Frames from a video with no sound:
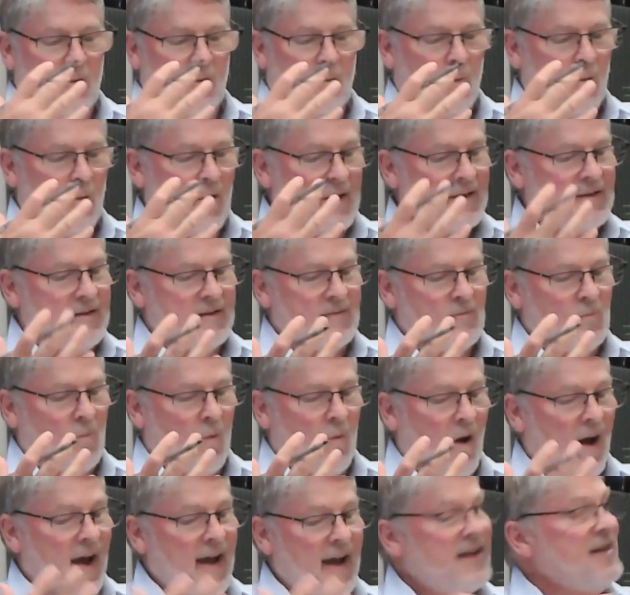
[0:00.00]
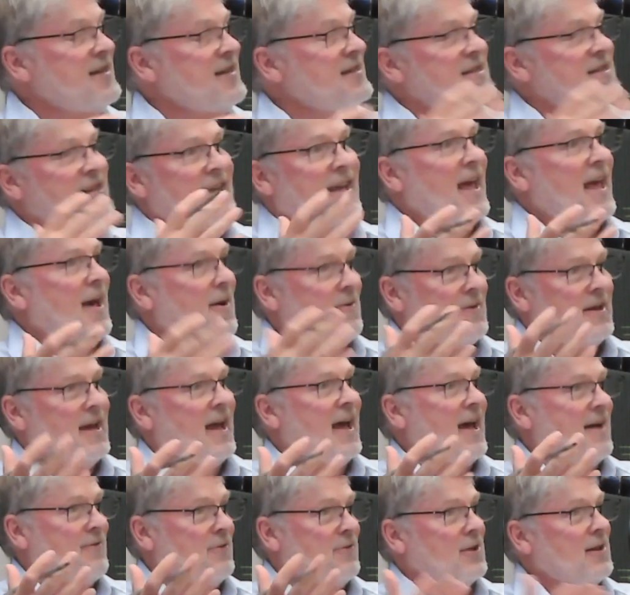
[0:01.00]
why does the county
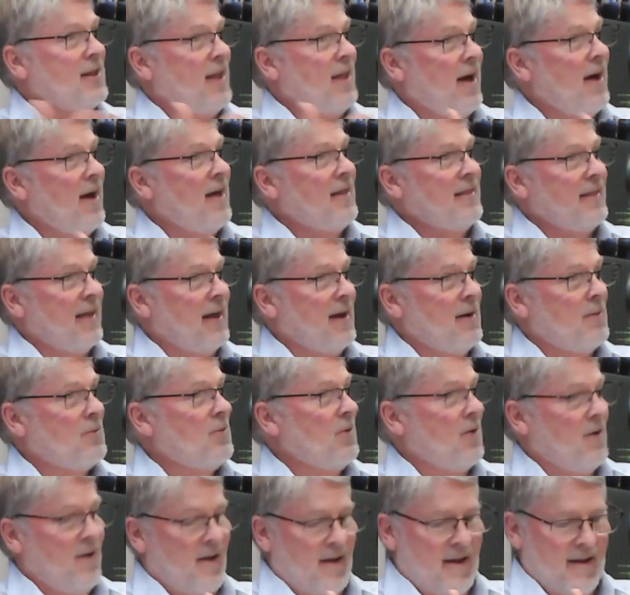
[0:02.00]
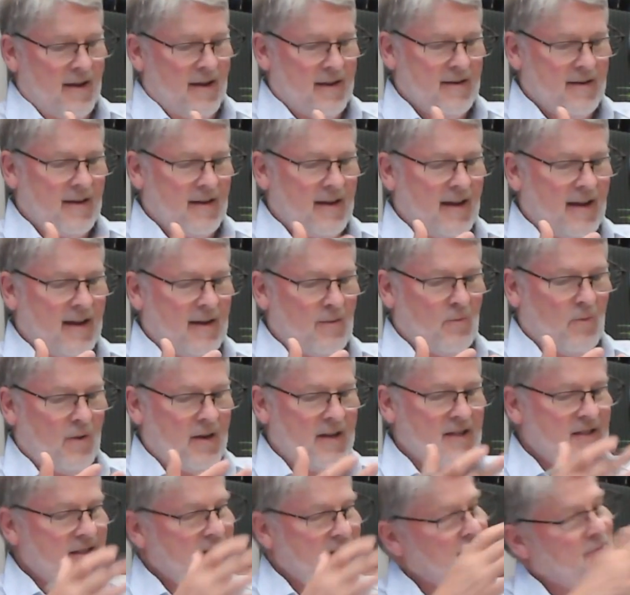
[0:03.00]
have a law library, and what
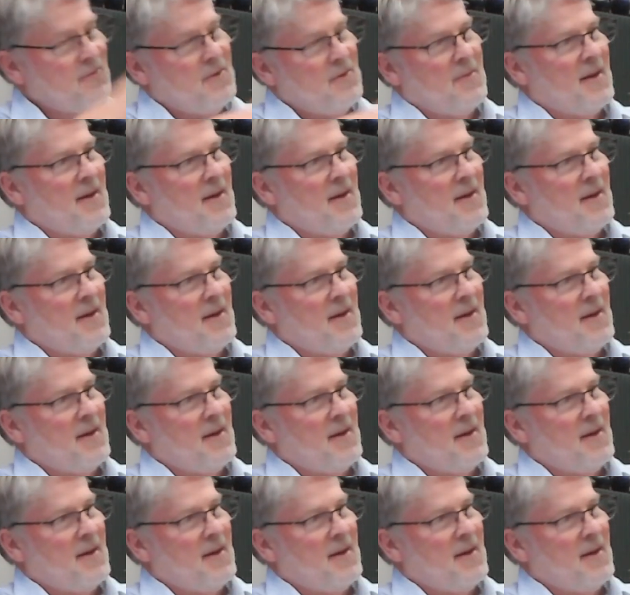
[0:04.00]
is different